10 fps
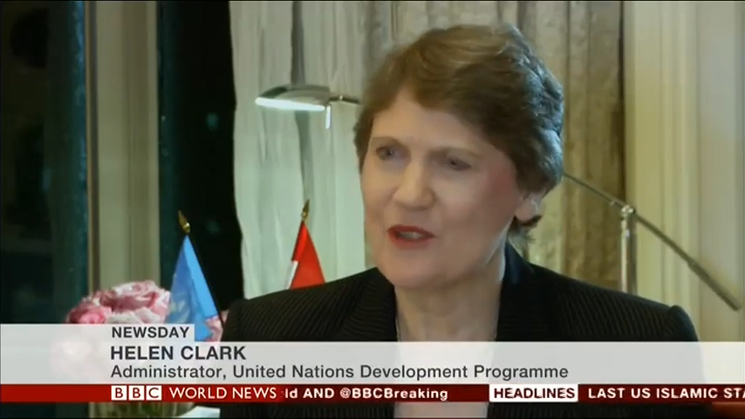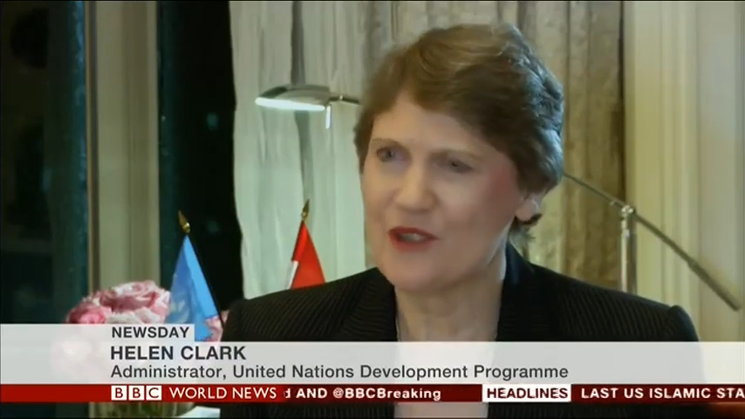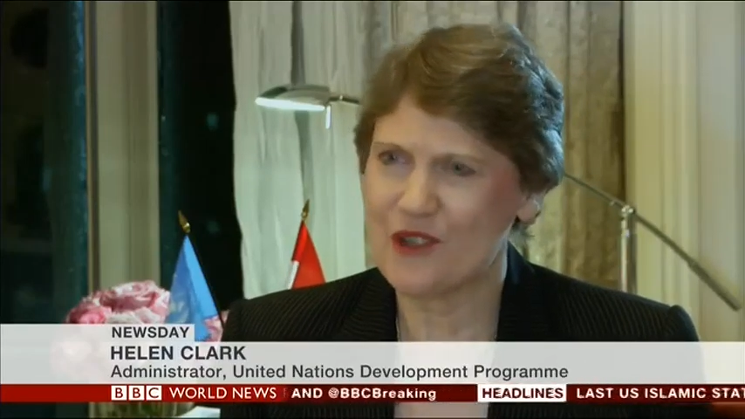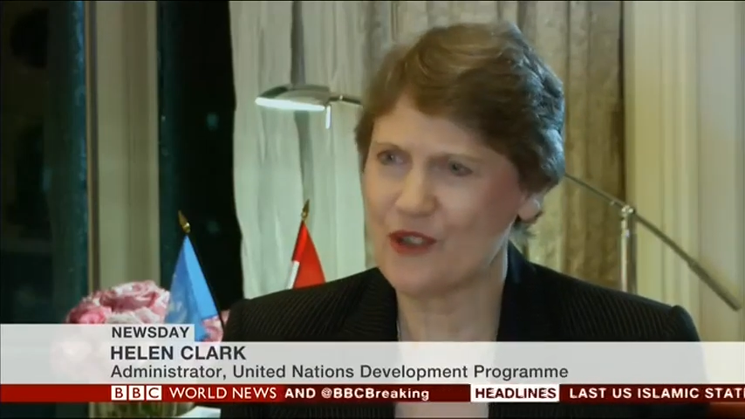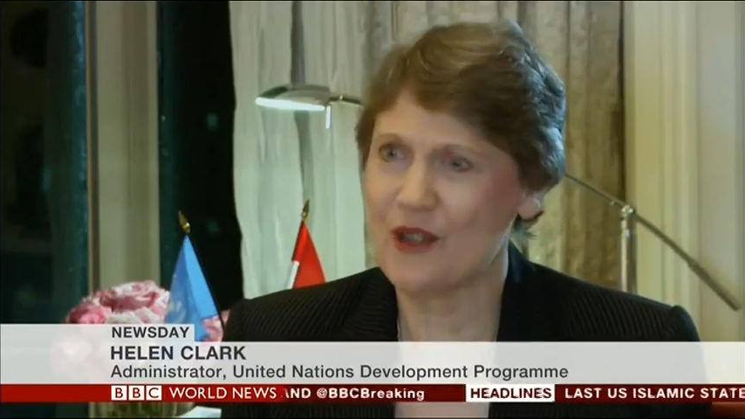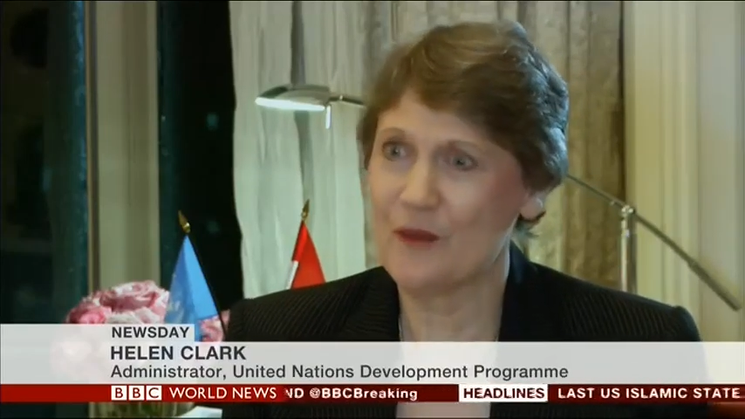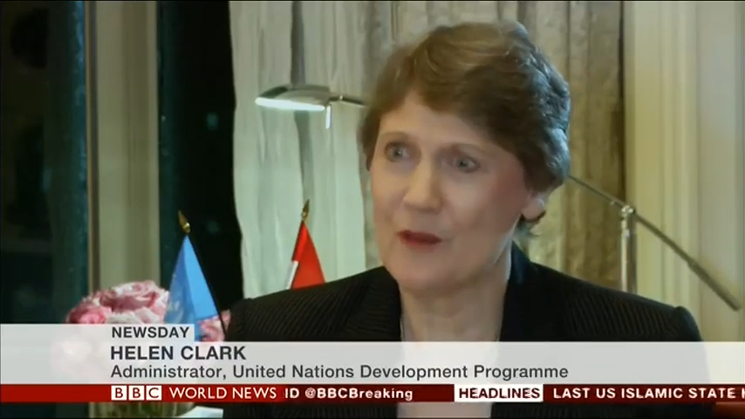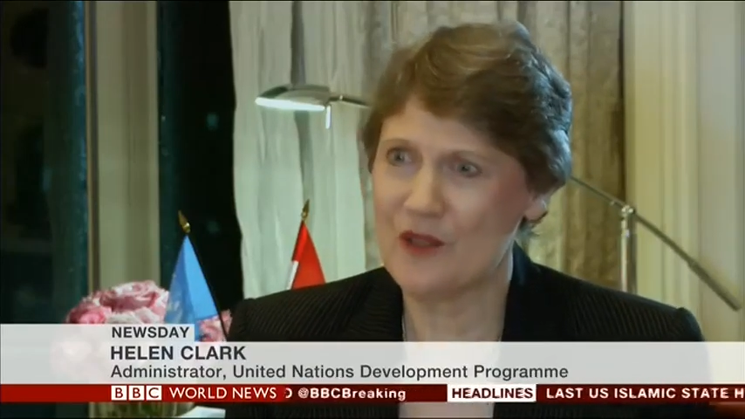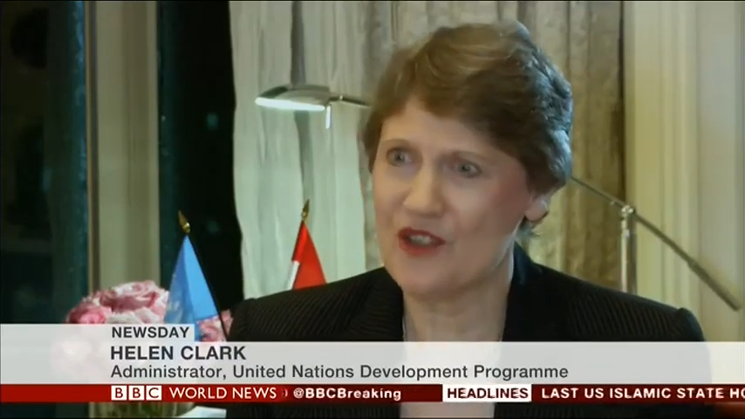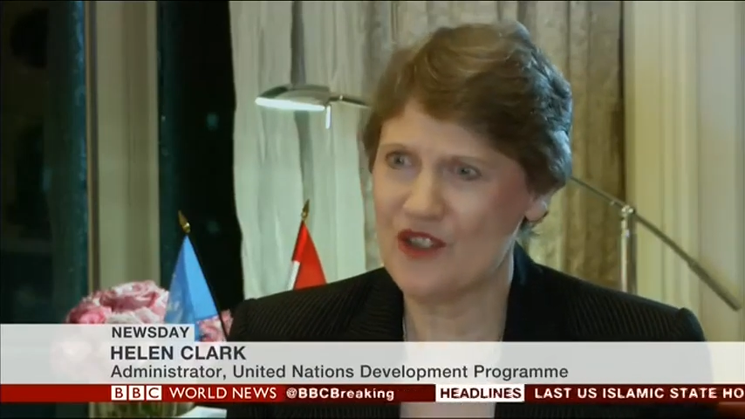who described
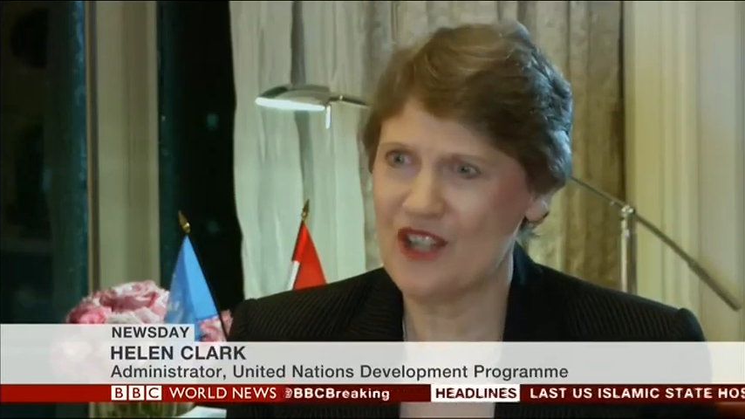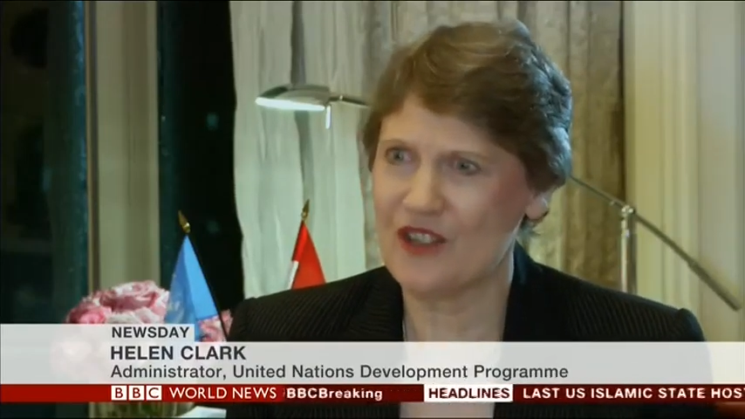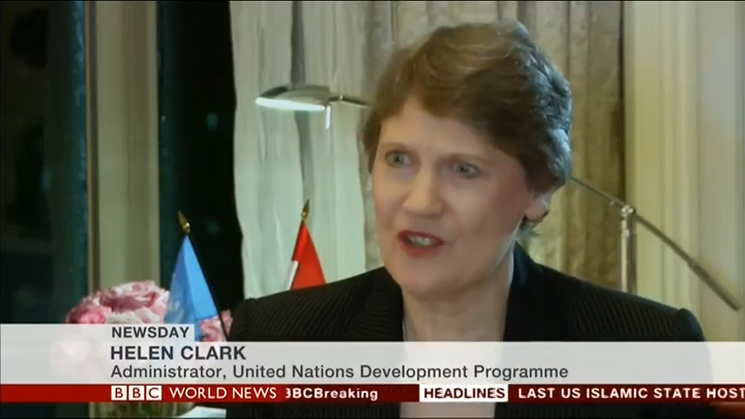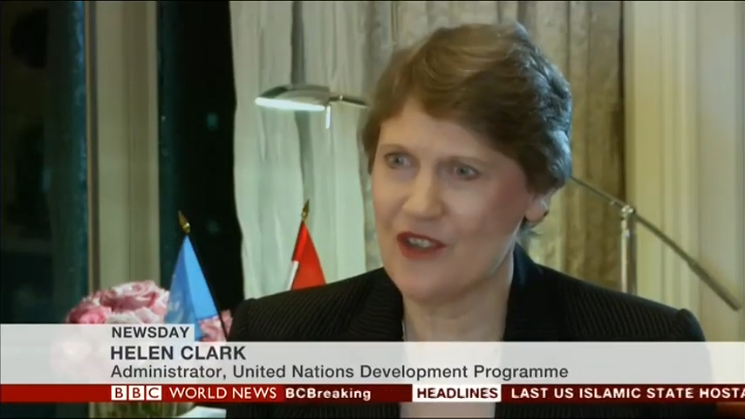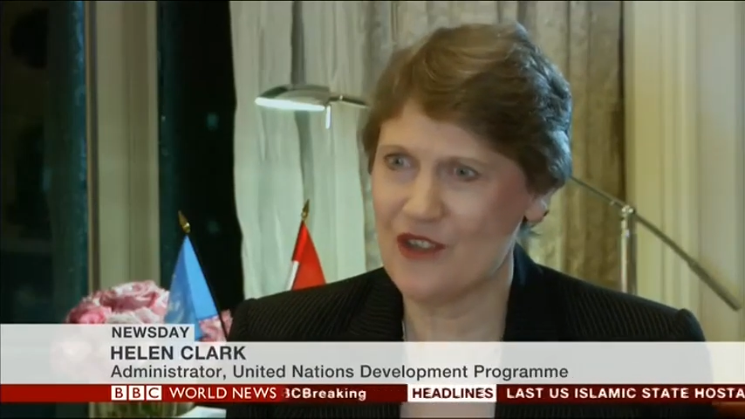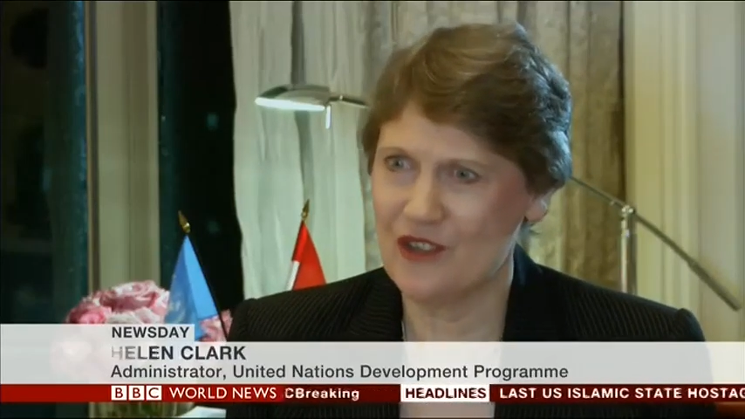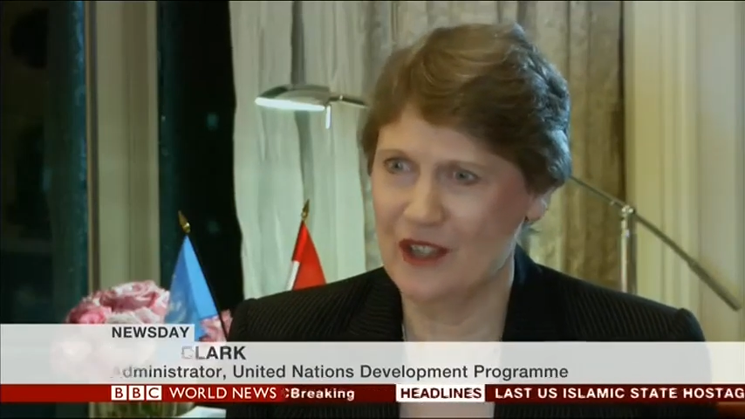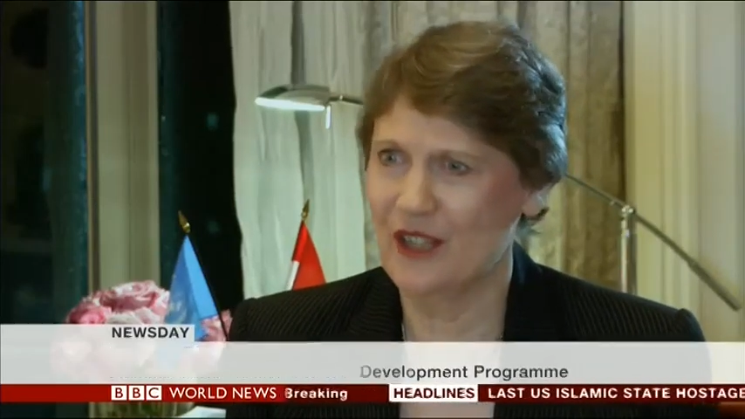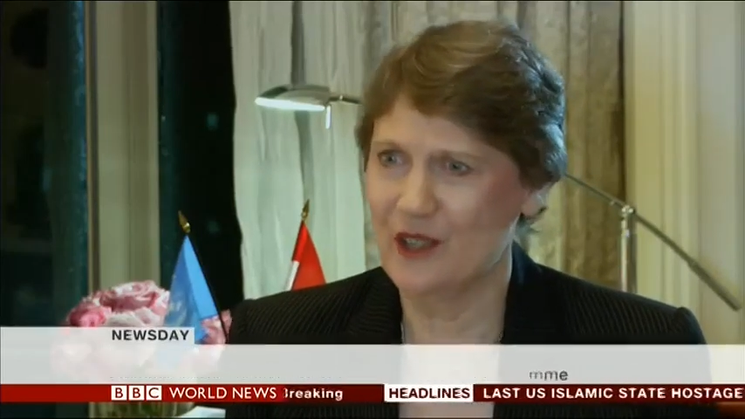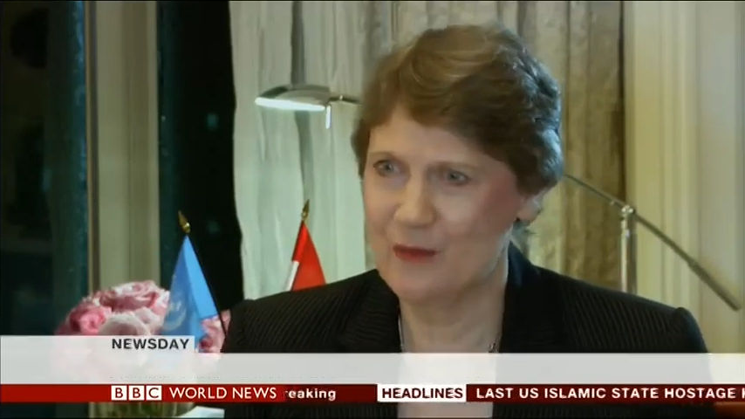them as sexist and